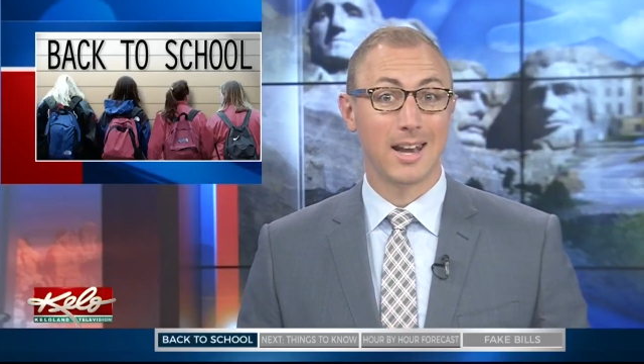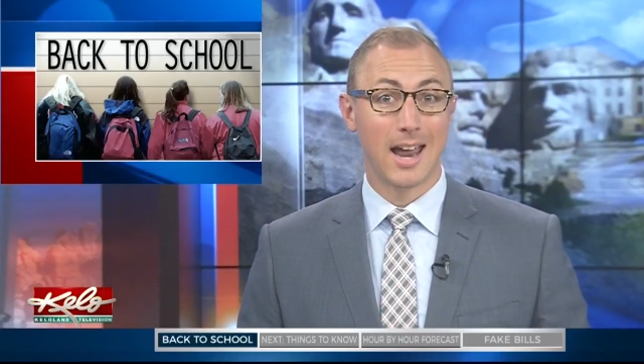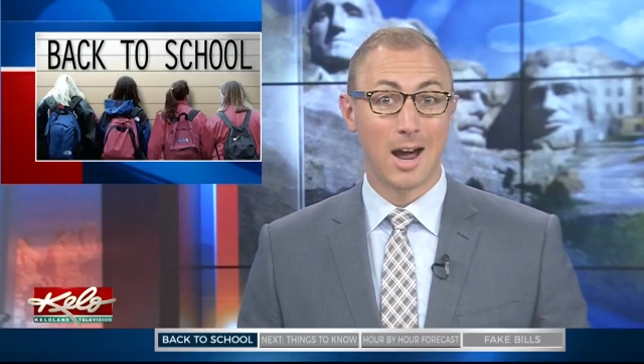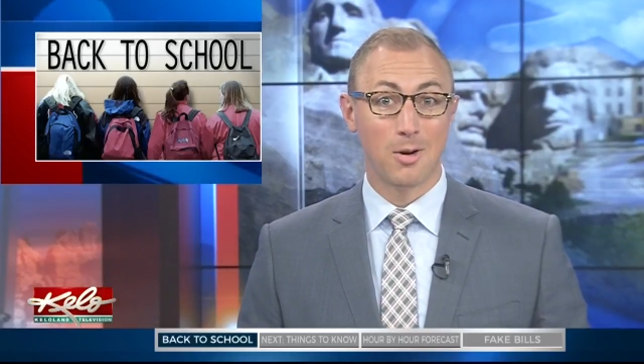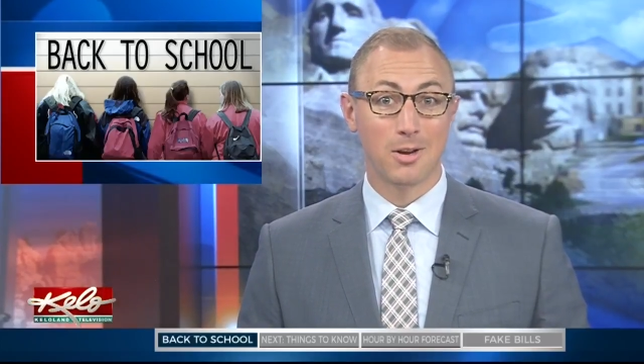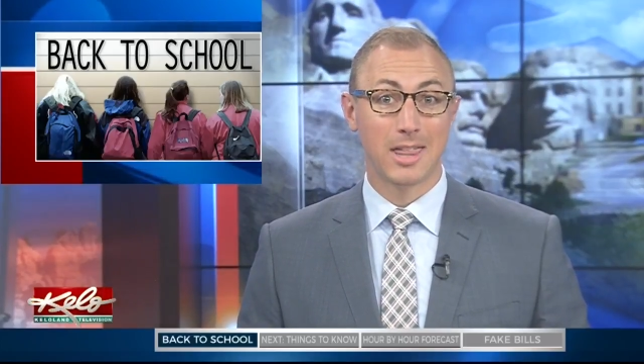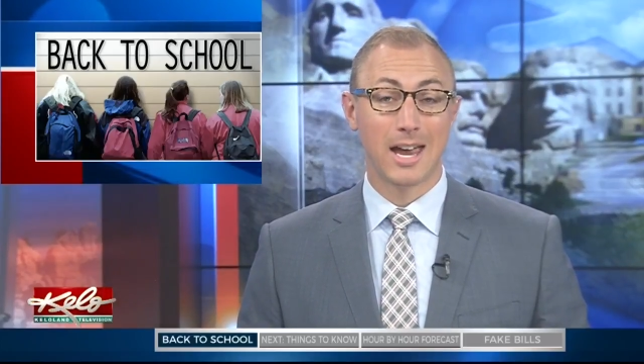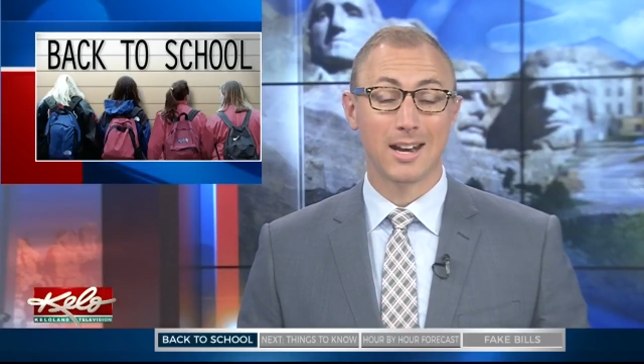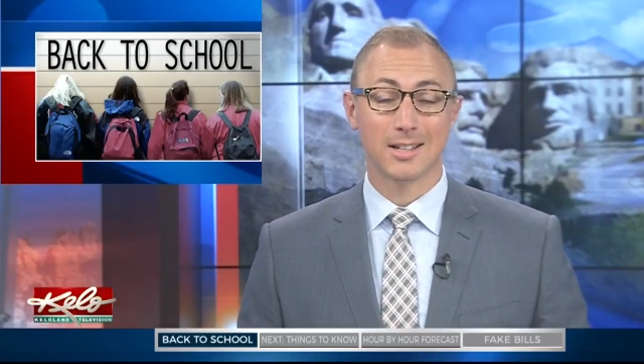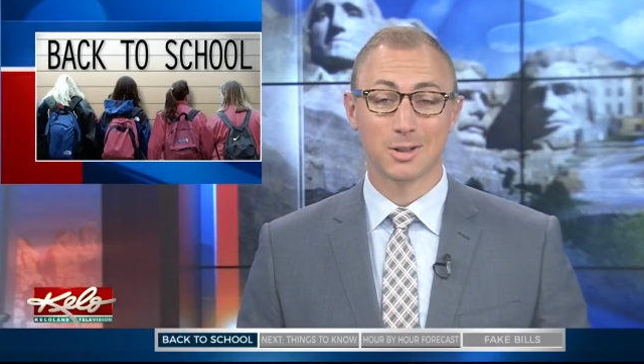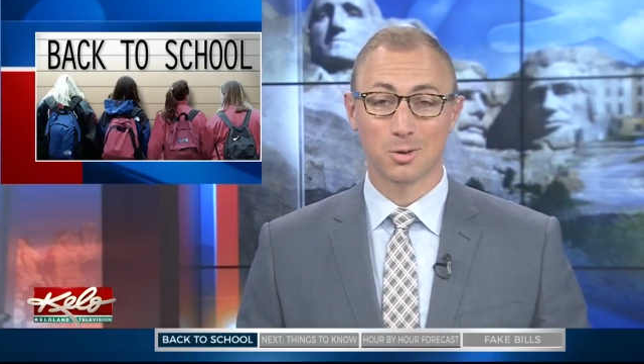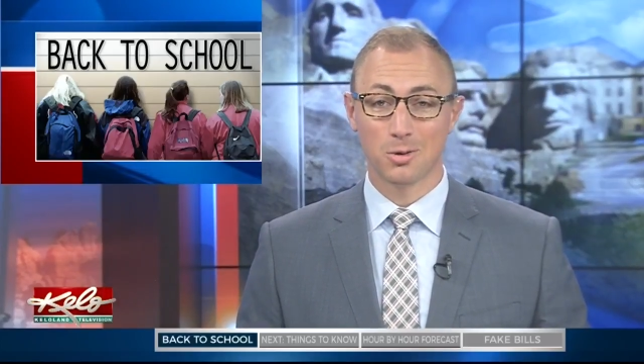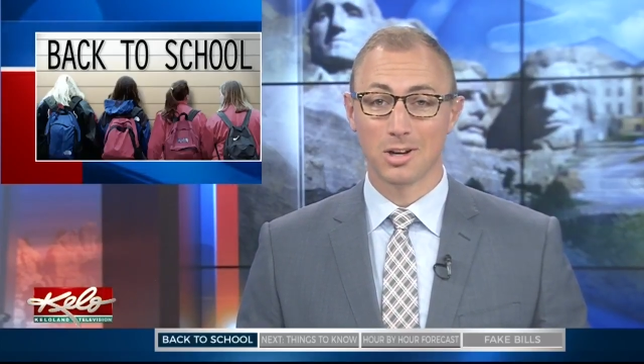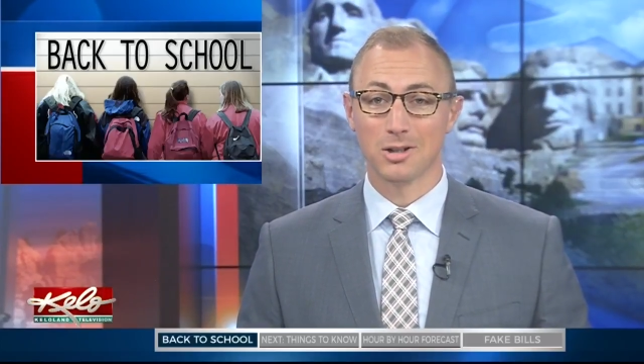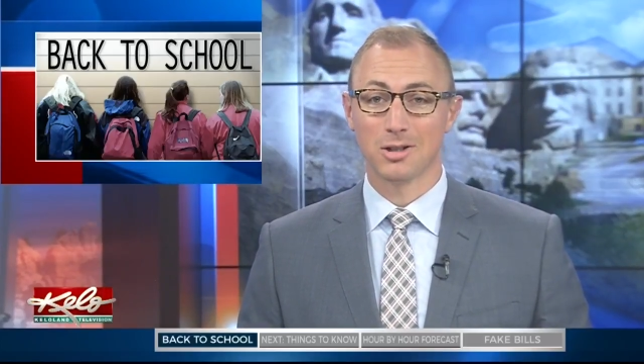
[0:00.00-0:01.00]
now that
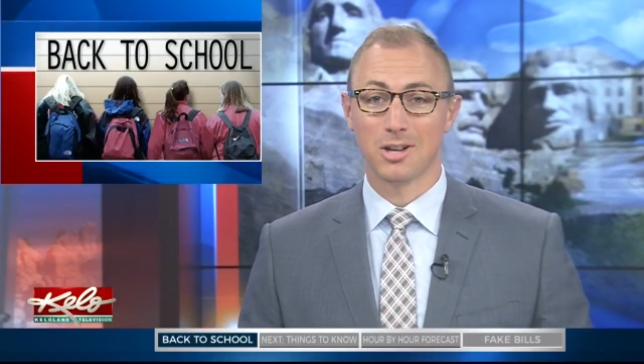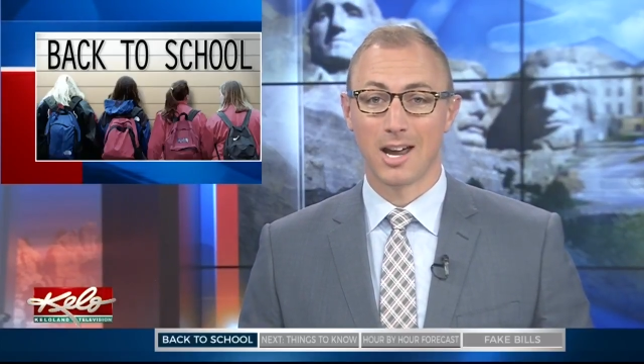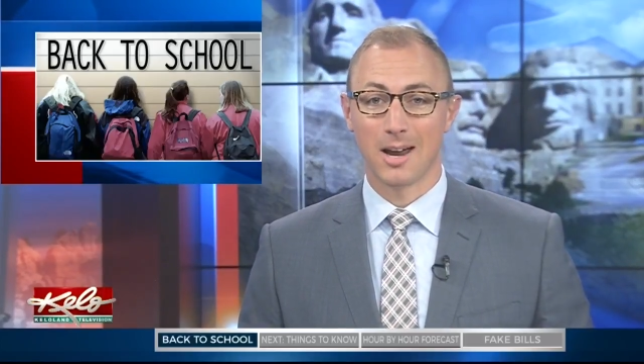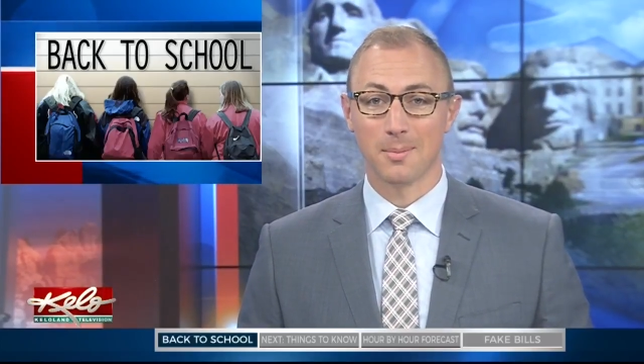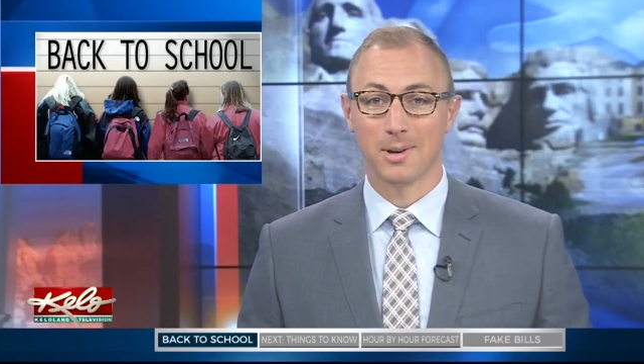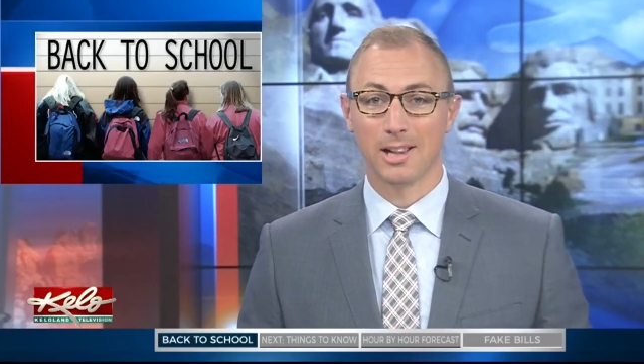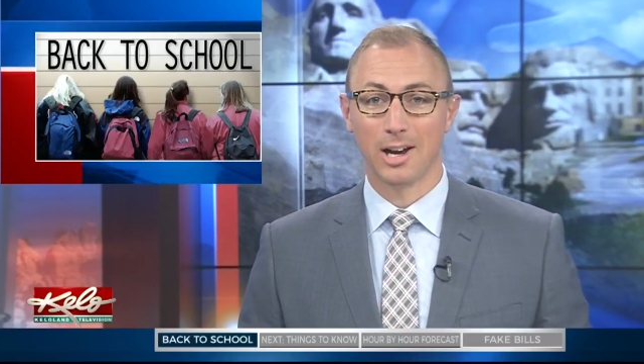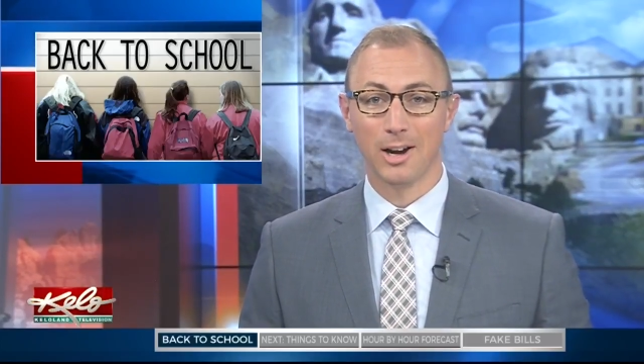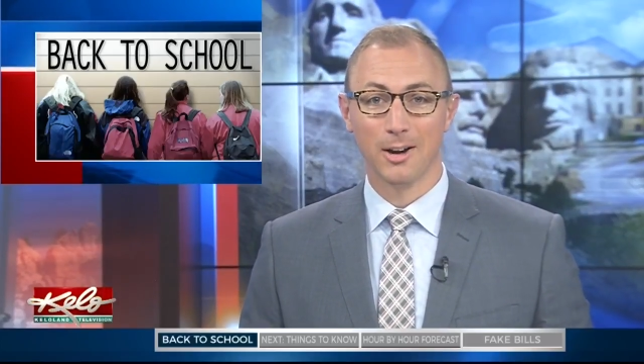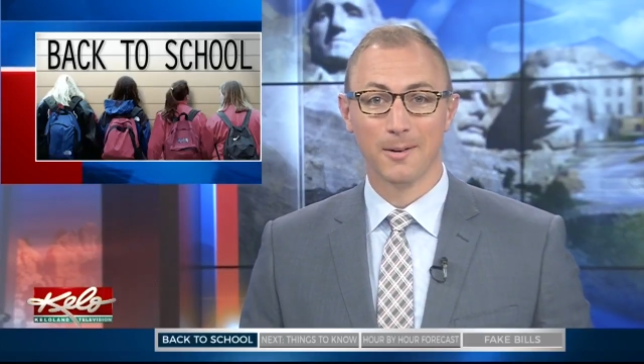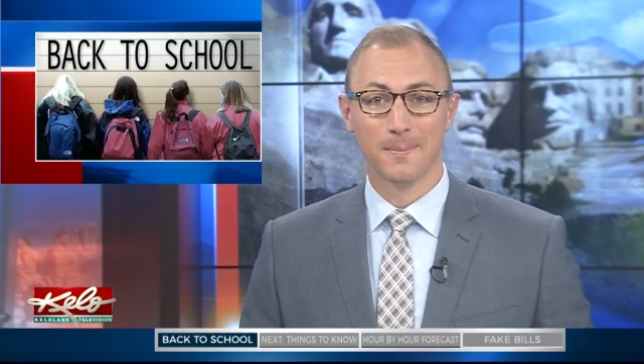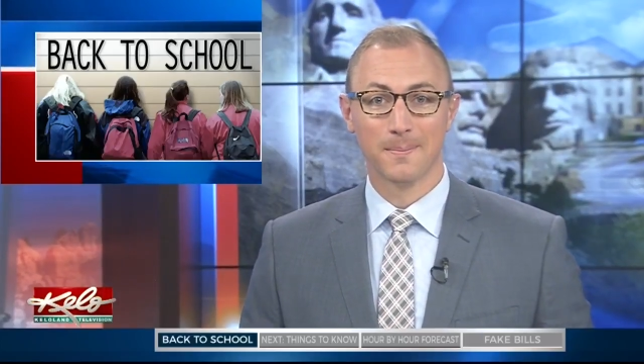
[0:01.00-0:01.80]
it's crunch time. Claire?